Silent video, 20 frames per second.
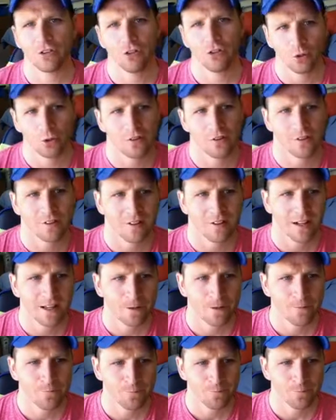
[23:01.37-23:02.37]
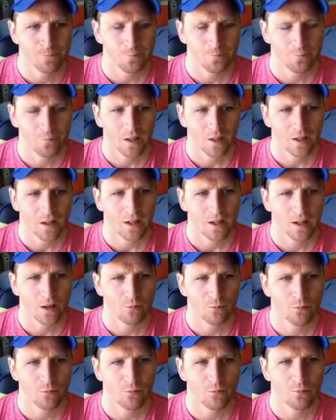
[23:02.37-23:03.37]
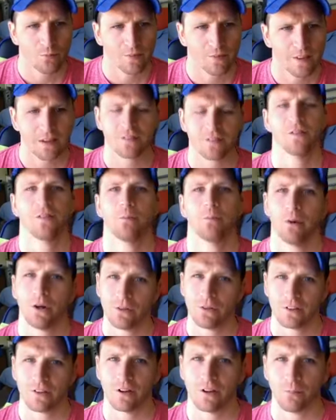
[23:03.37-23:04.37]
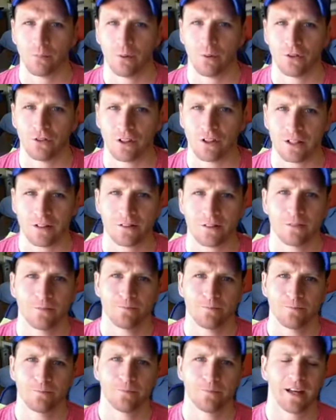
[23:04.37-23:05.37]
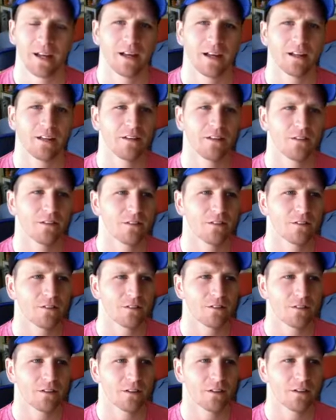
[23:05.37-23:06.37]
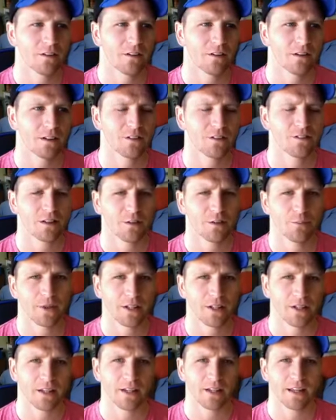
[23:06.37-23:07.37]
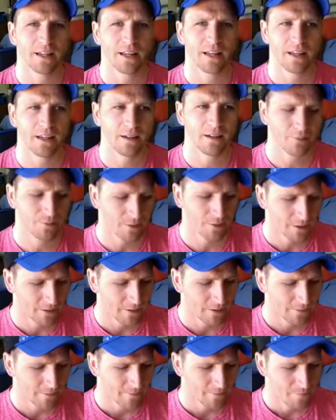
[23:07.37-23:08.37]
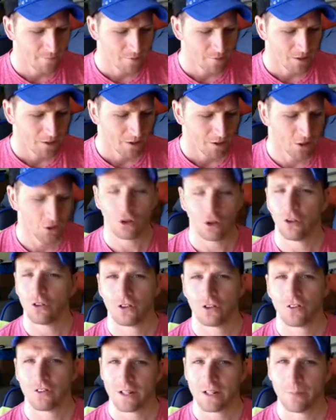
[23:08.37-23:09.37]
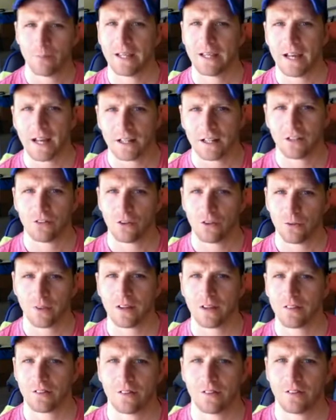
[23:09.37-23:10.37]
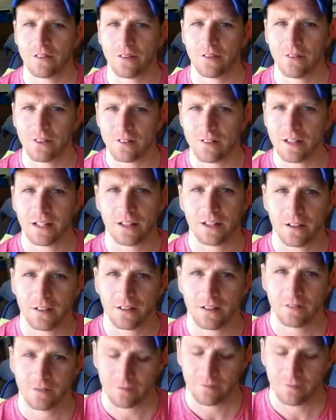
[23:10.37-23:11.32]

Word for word: shorter today, um, but that's the postcard project, and like I said at the beginning, it it unconsciously began in 2017 and